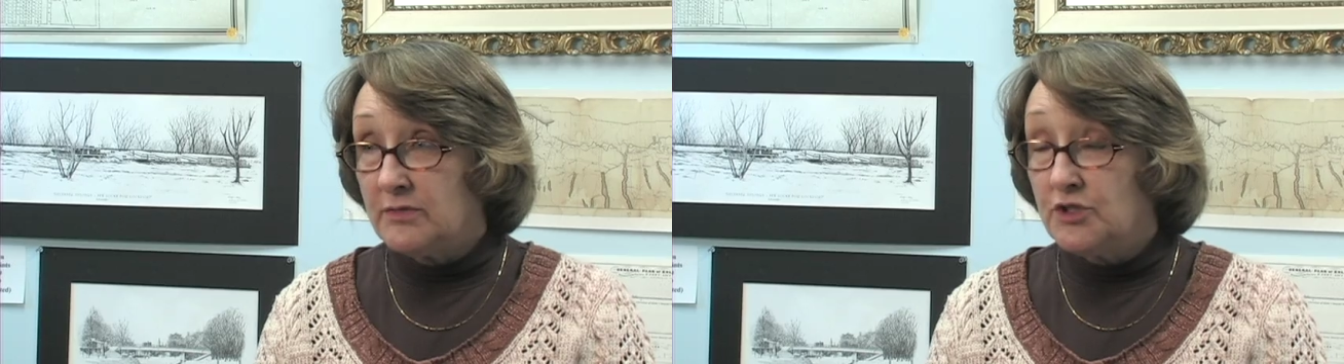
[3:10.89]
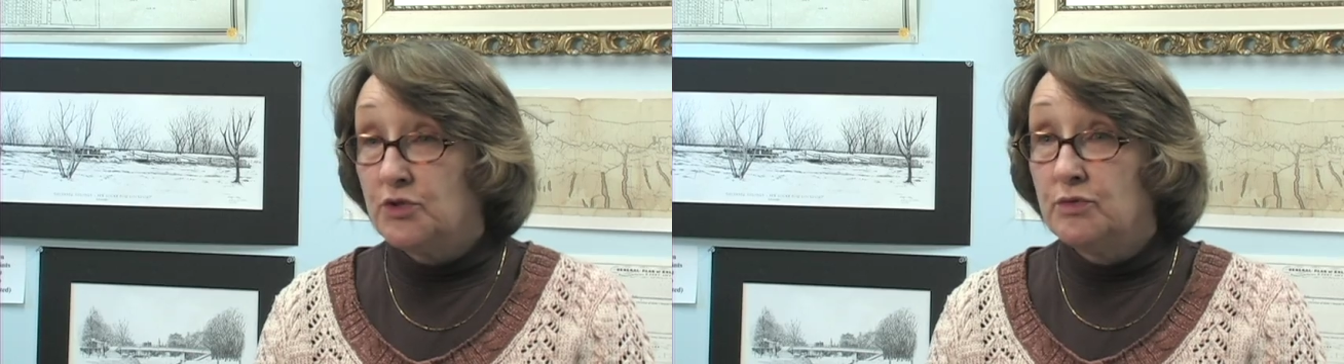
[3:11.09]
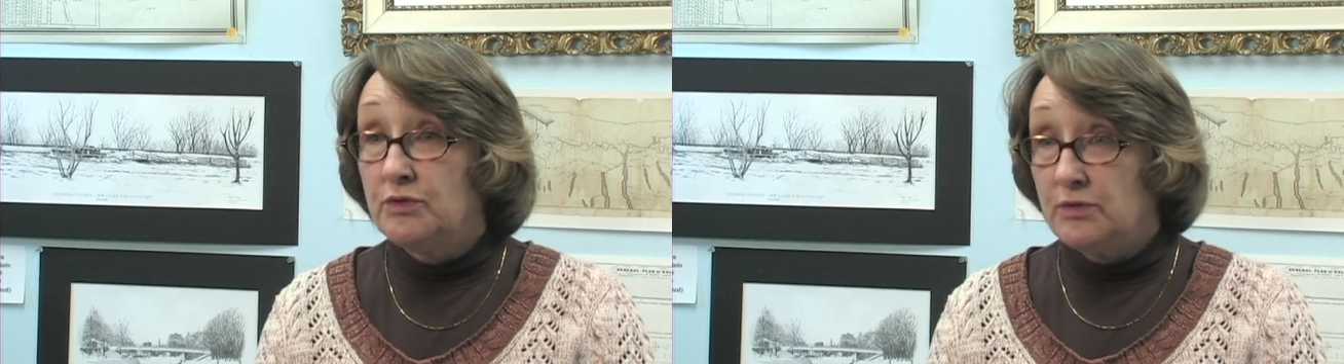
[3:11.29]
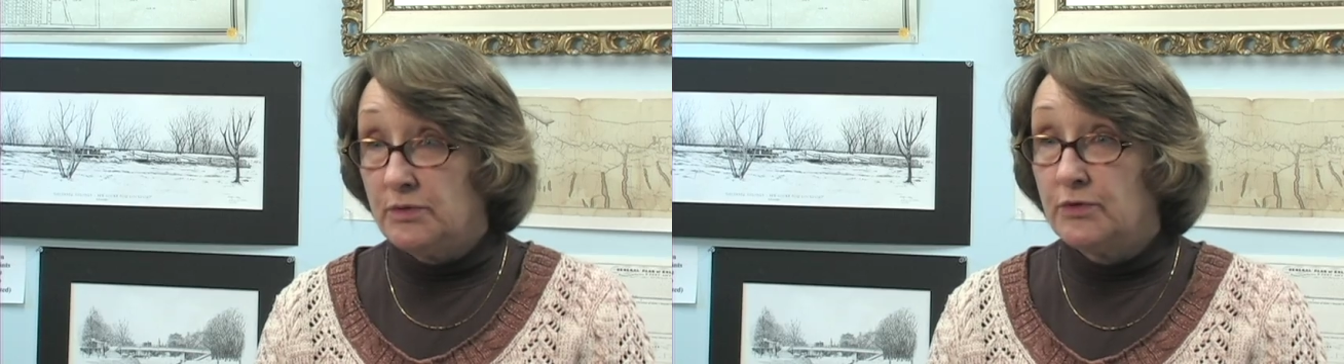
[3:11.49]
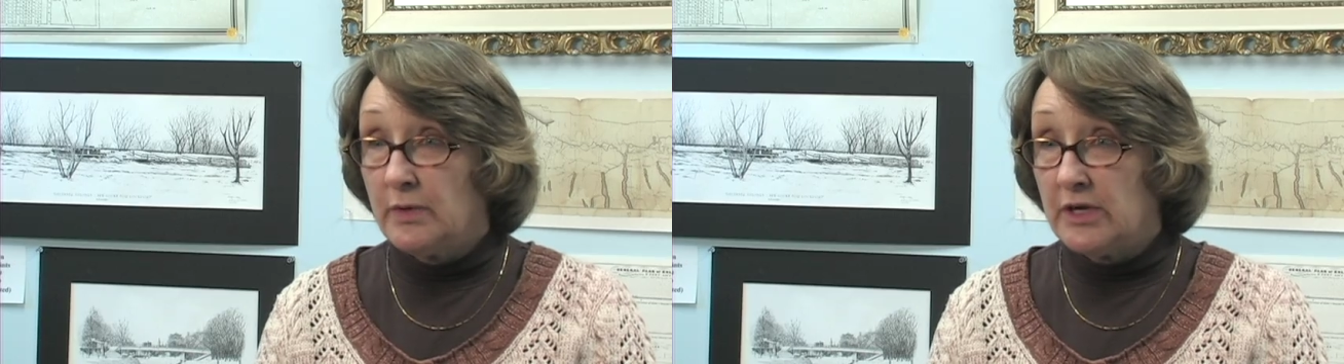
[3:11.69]

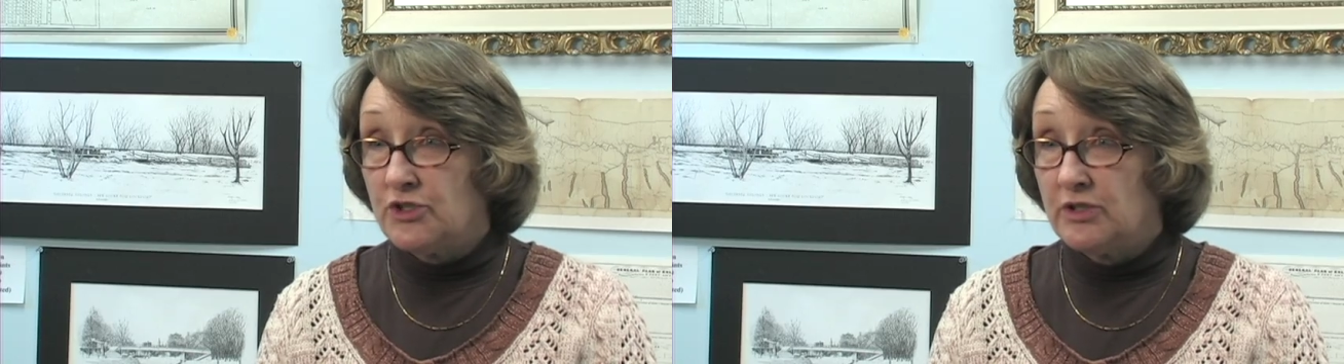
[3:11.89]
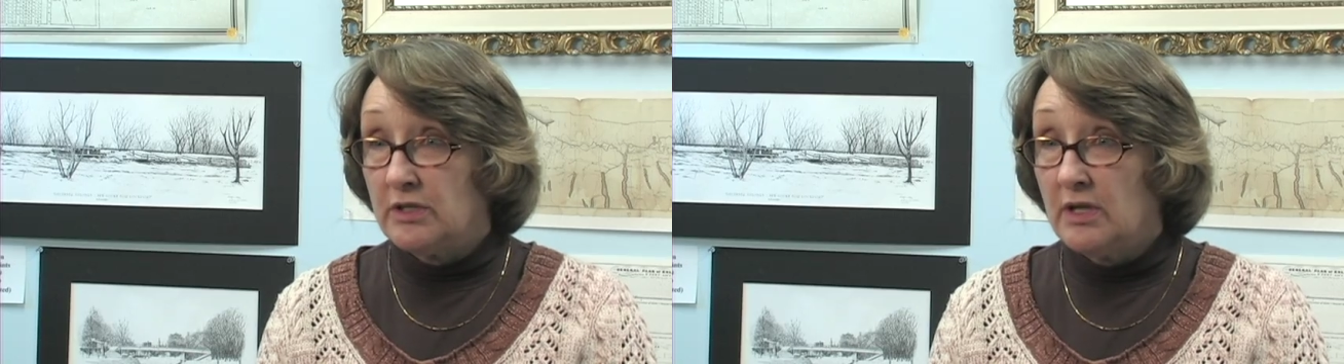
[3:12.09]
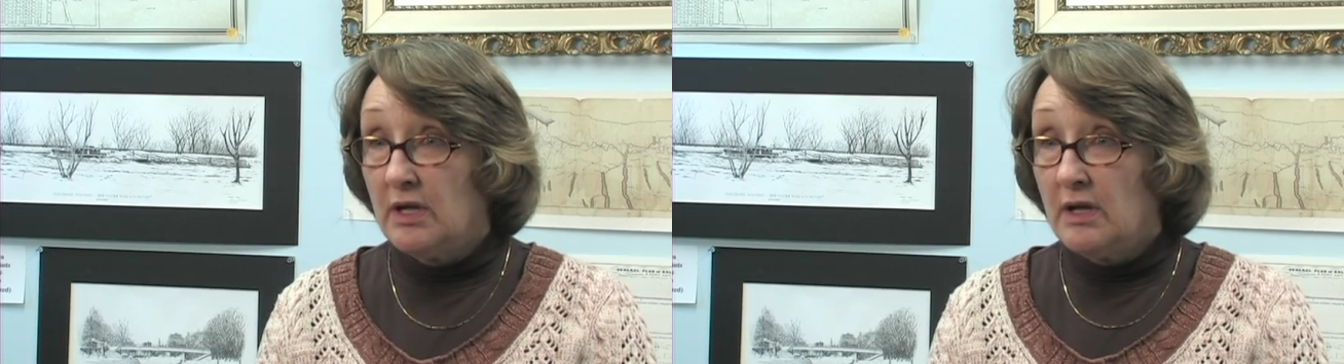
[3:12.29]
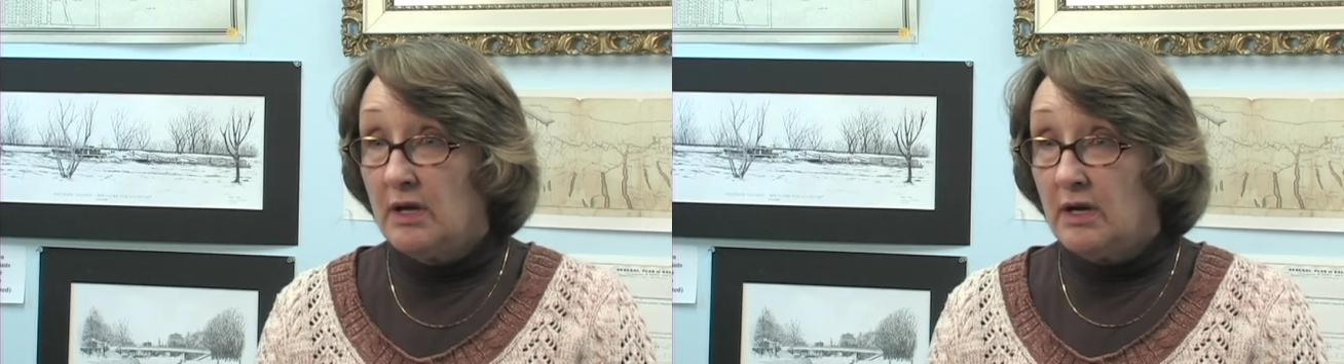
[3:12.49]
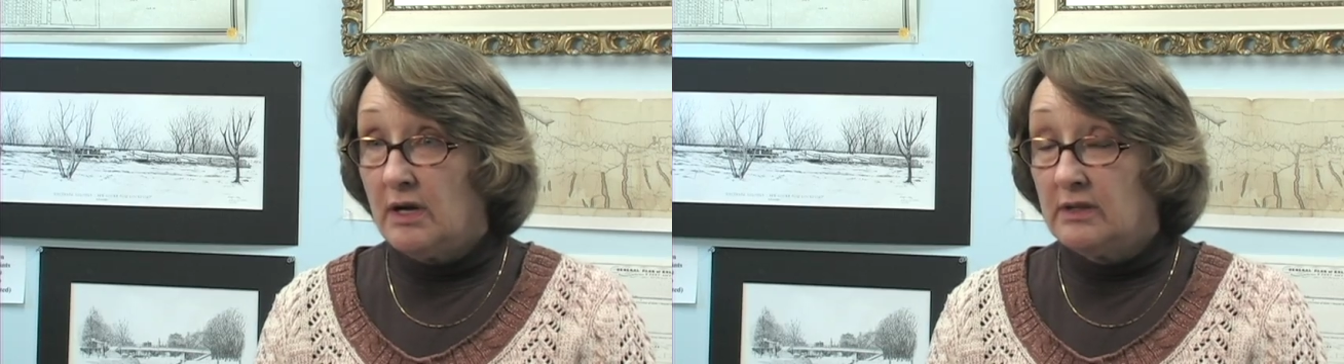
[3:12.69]
two-direction
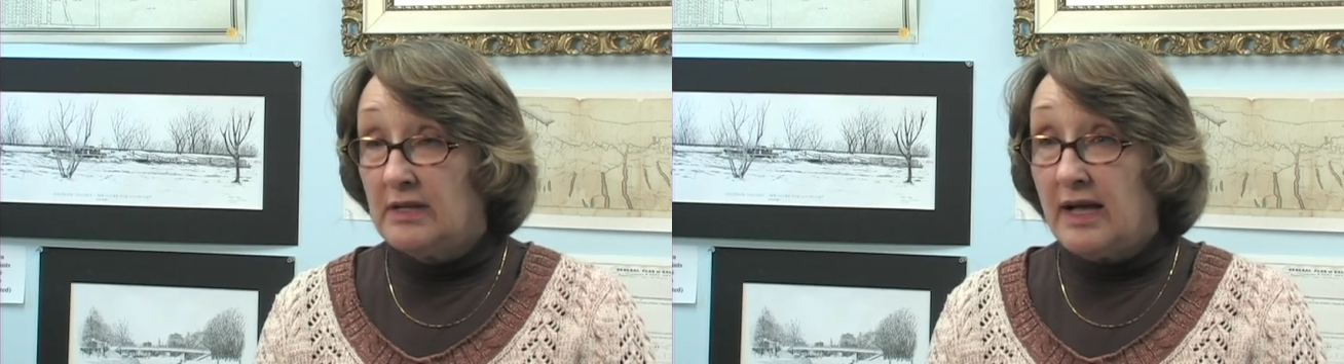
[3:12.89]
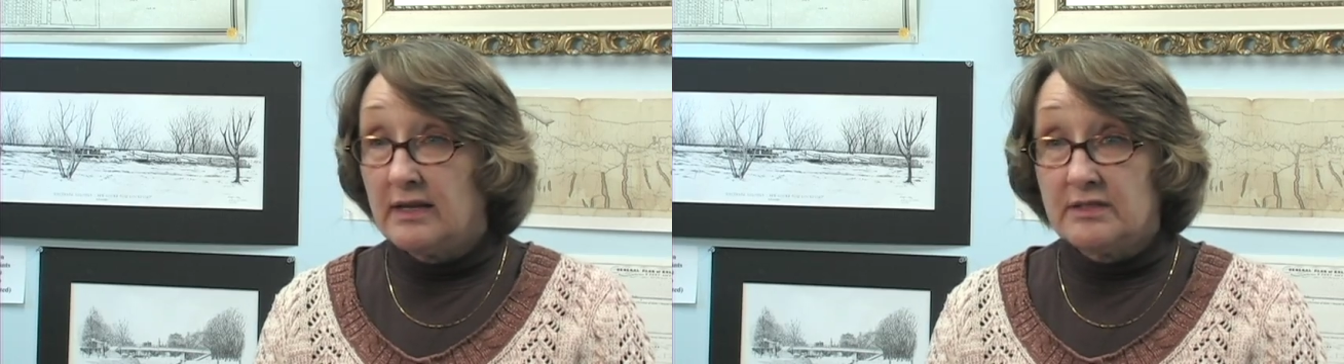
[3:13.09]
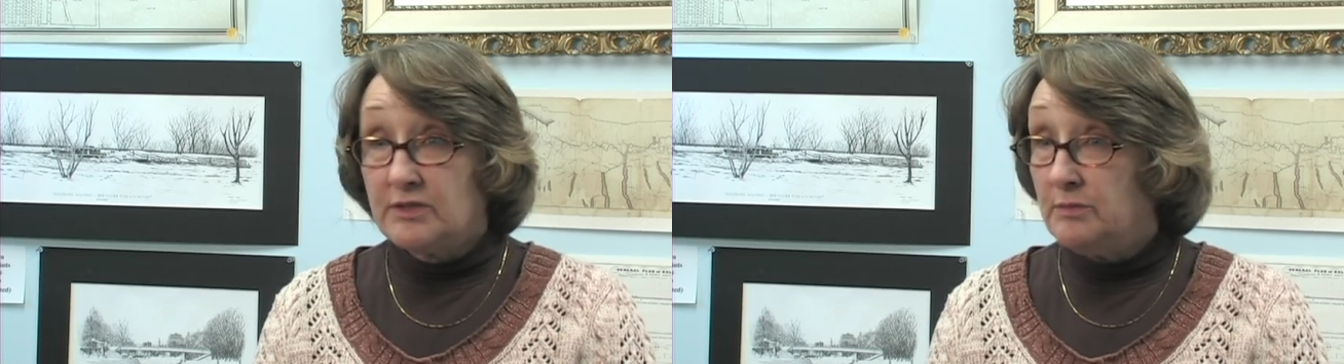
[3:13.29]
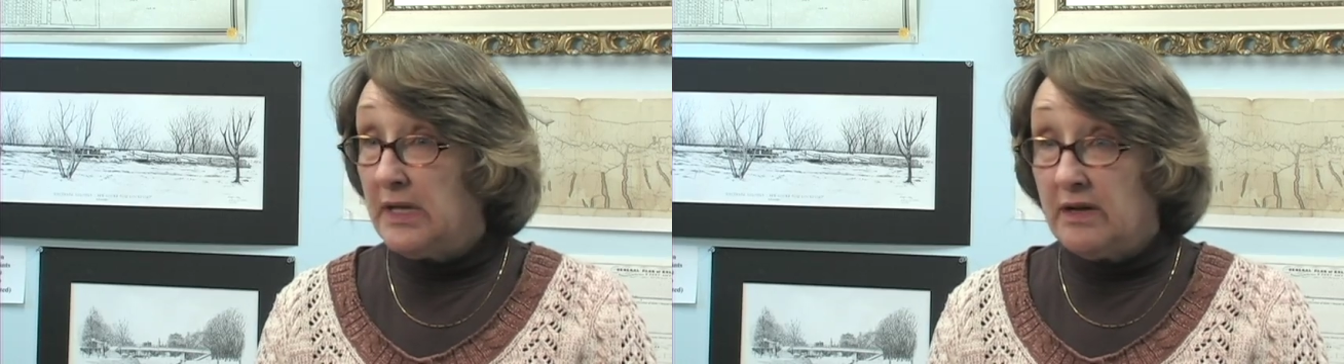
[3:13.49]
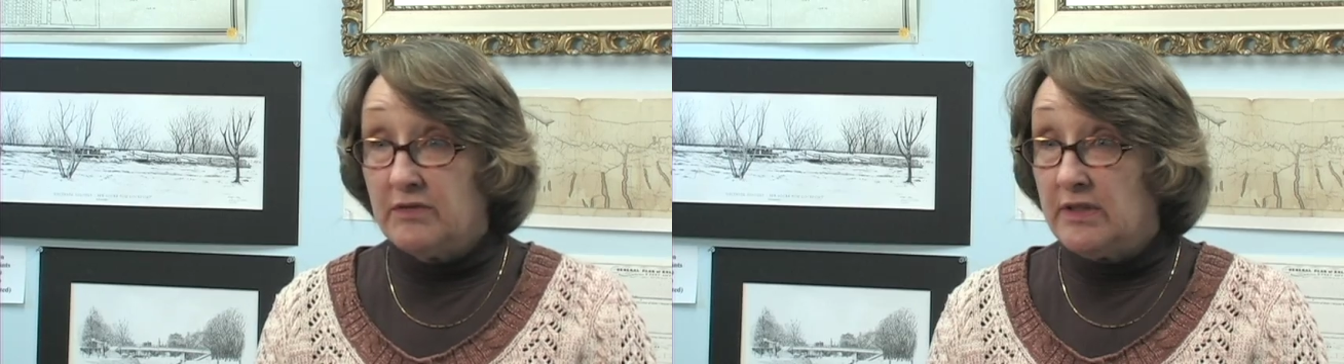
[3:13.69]
locks
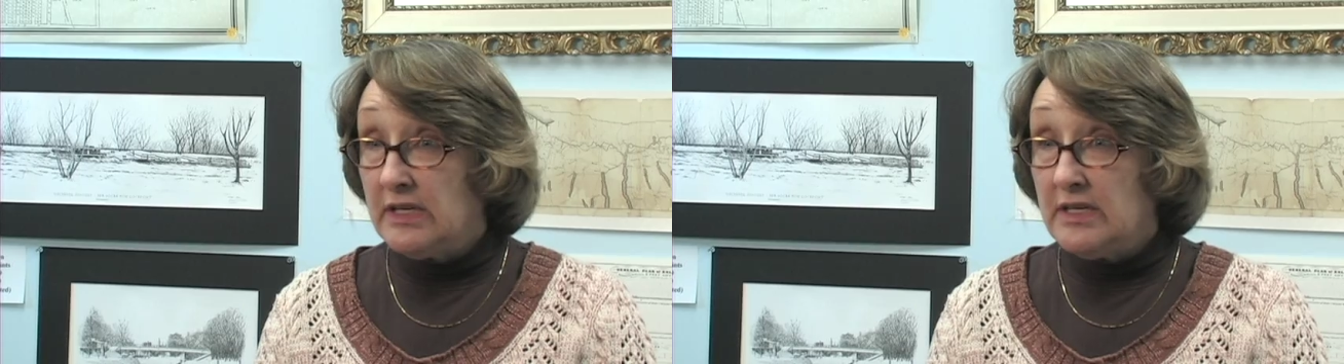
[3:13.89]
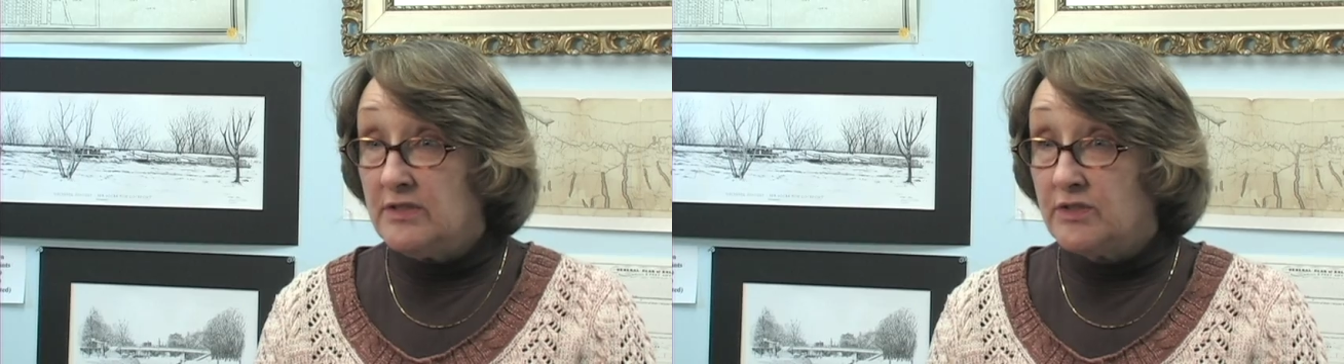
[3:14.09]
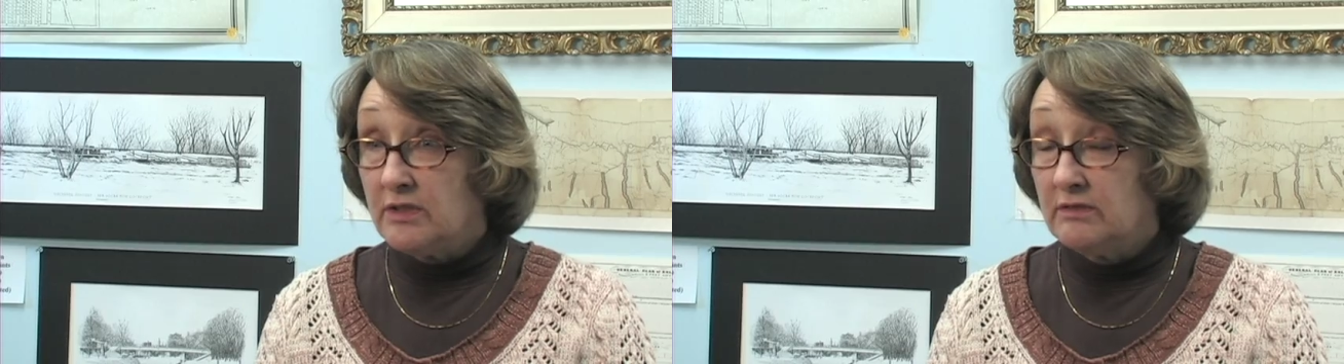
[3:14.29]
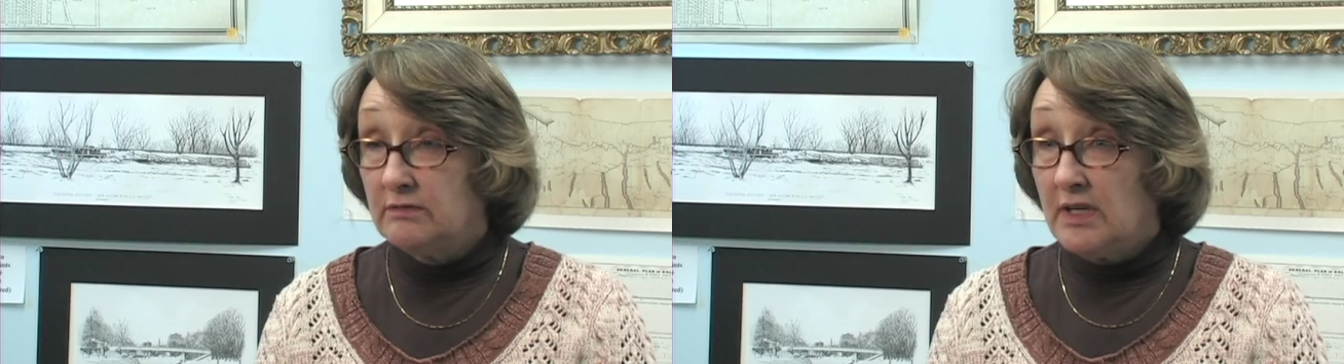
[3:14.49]
made everything easier.